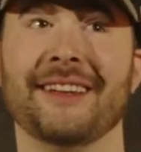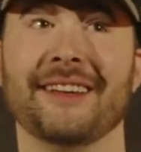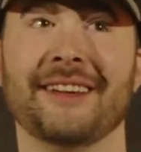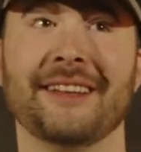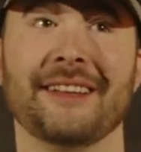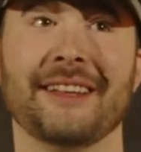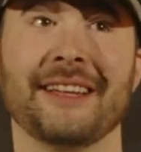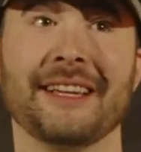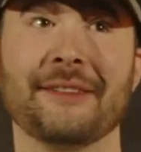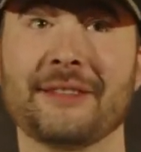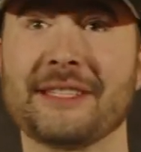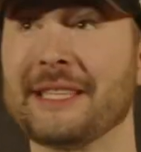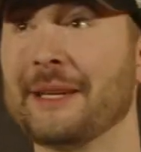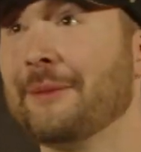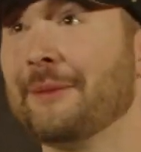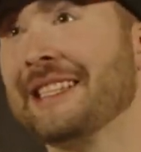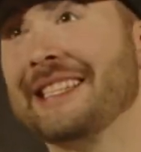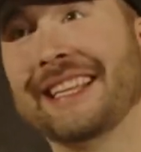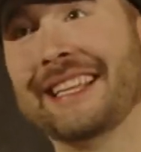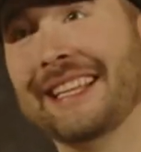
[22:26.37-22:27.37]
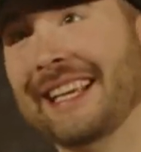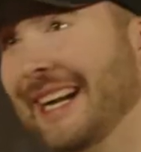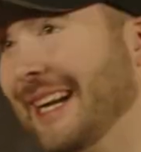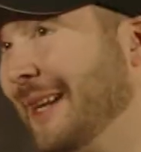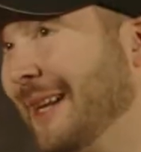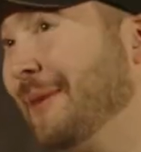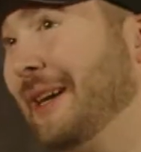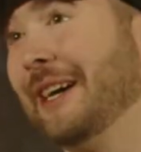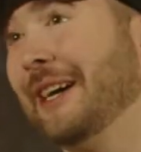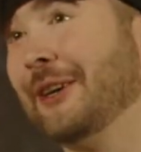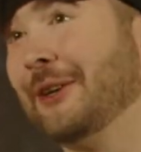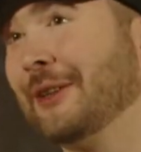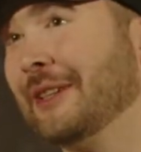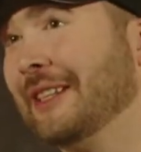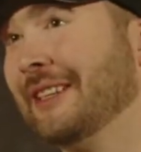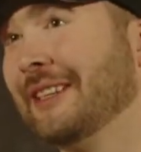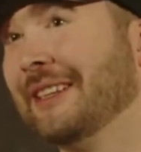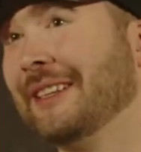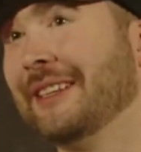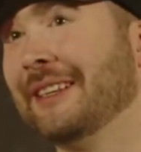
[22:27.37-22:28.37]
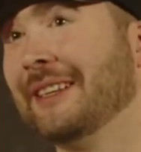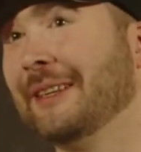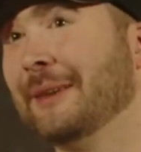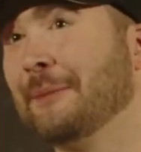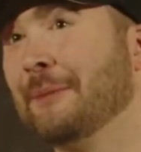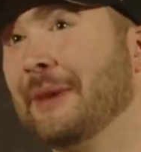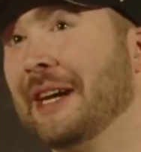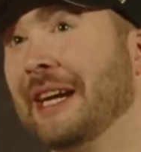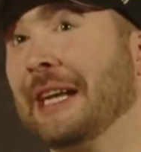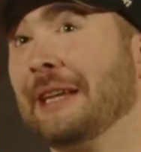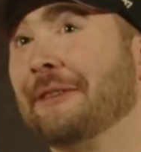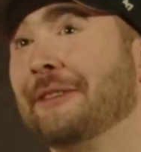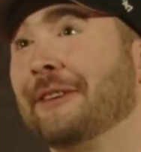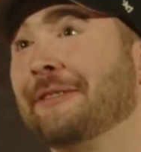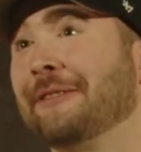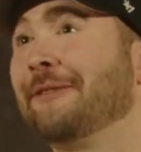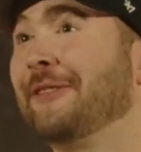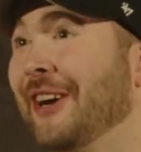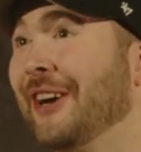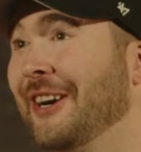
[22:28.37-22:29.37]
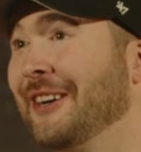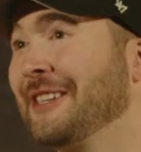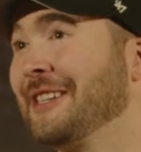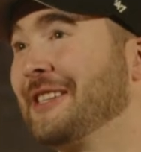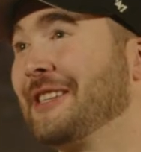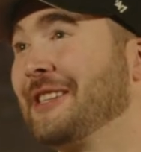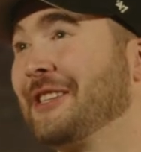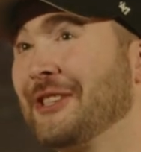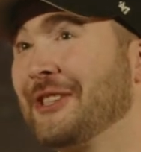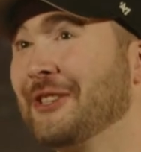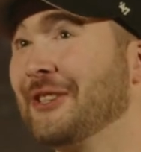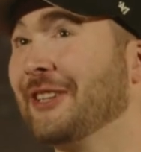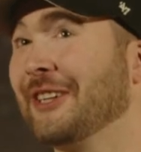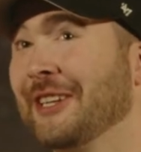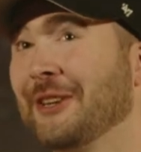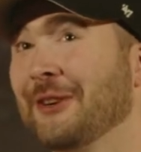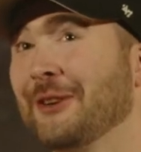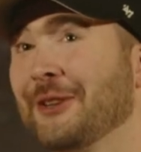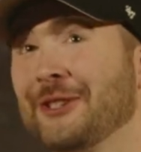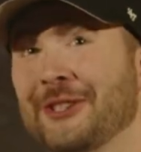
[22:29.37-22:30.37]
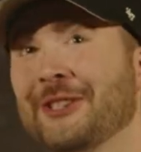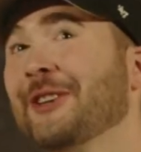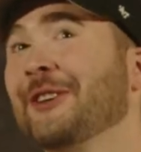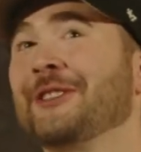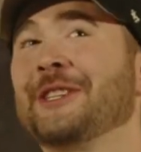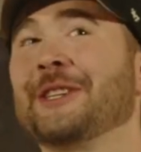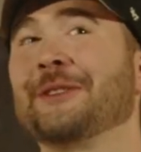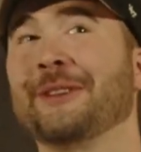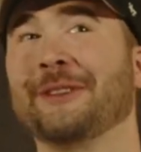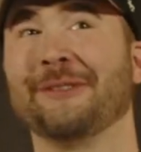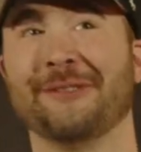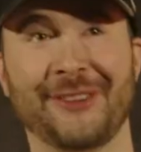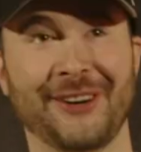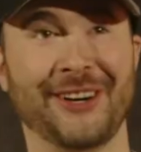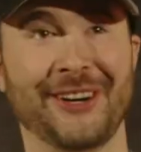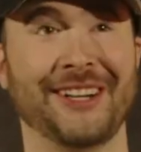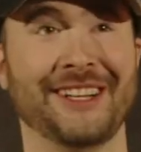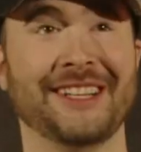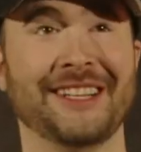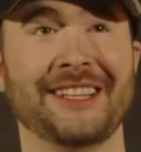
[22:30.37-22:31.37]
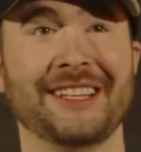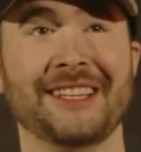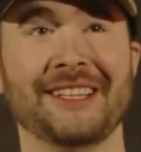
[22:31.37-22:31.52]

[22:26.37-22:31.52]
Like if someone said that about, man, if a fox stood on your church, it would fall.